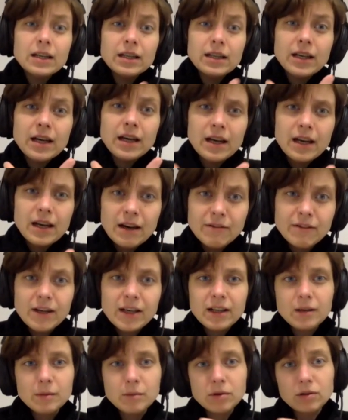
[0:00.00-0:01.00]

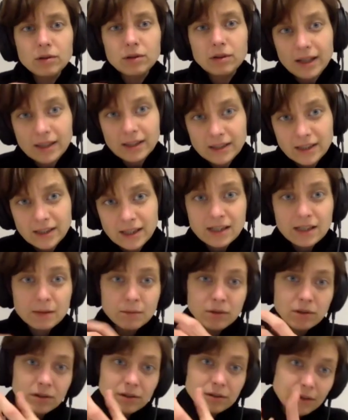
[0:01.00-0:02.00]
available,
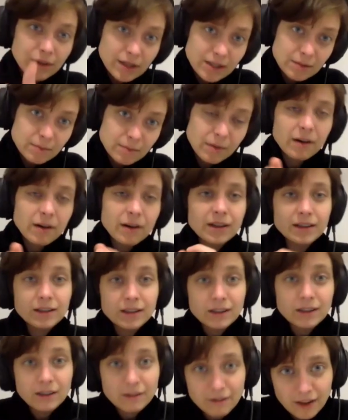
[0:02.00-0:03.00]
accessible, transparent,
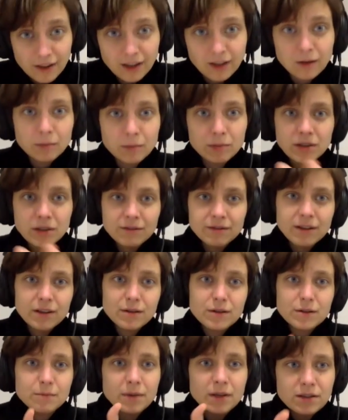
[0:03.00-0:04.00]
developed in
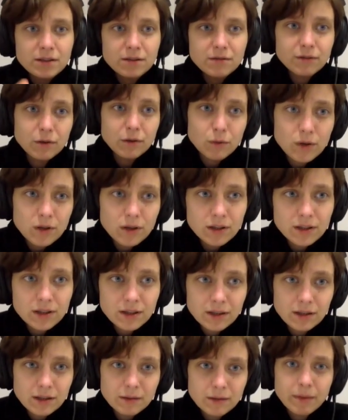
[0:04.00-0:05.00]
various parts of the world.
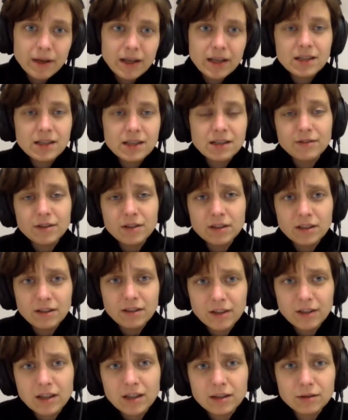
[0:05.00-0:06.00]
It makes it very
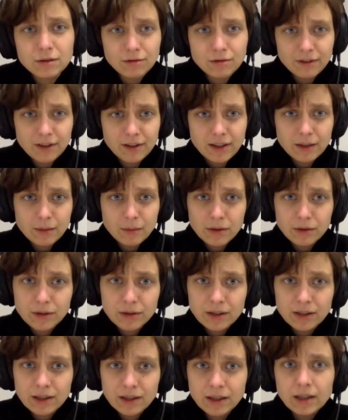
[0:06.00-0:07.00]
difficult to think about
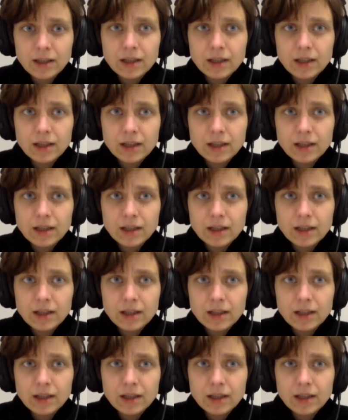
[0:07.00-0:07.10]
the